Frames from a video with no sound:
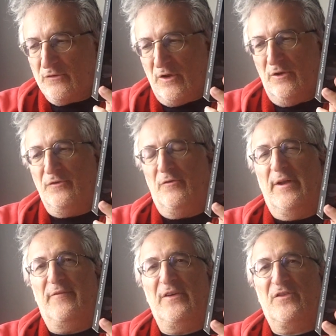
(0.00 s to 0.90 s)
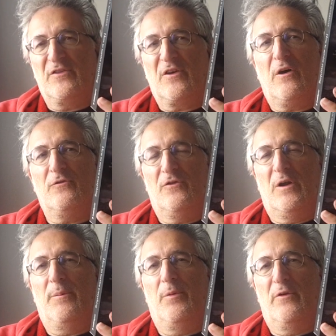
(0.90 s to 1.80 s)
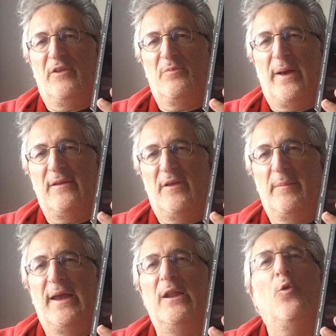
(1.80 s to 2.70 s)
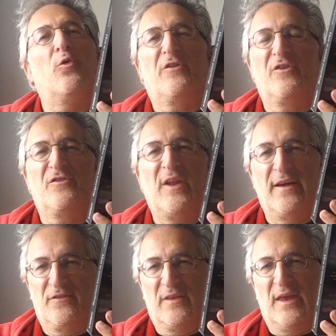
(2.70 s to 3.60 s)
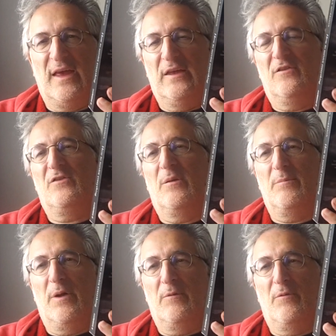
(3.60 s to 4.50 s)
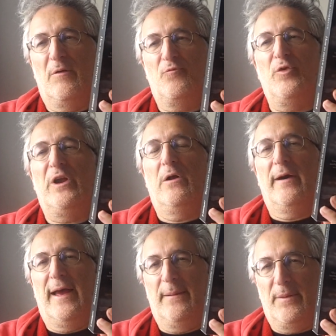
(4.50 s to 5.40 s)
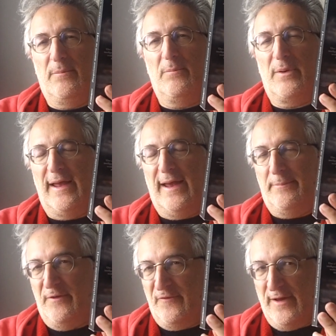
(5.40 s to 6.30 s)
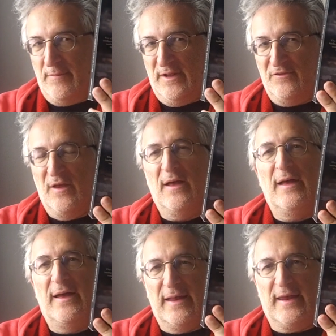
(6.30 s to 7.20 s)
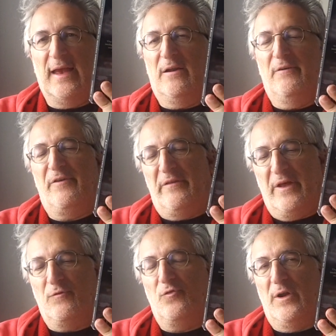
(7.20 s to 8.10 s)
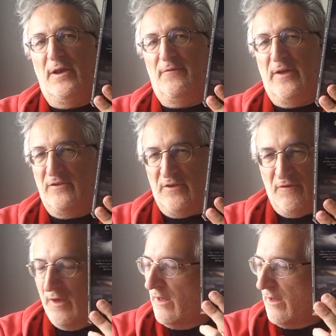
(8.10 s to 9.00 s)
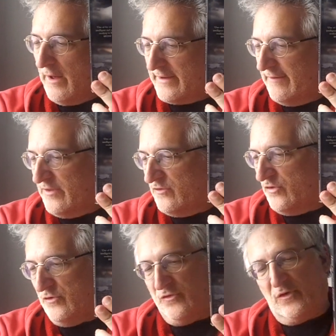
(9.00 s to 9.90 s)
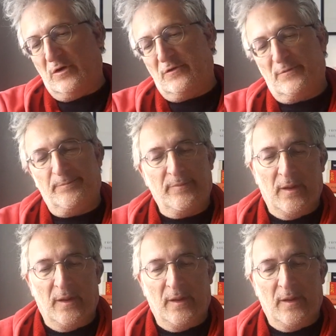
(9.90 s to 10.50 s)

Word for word: delusional, if he's just conjured up all of this pandemic in order to snatch the kids and, and reunite happy and play happy families, Again, I find that really offensive. I gave this two stars.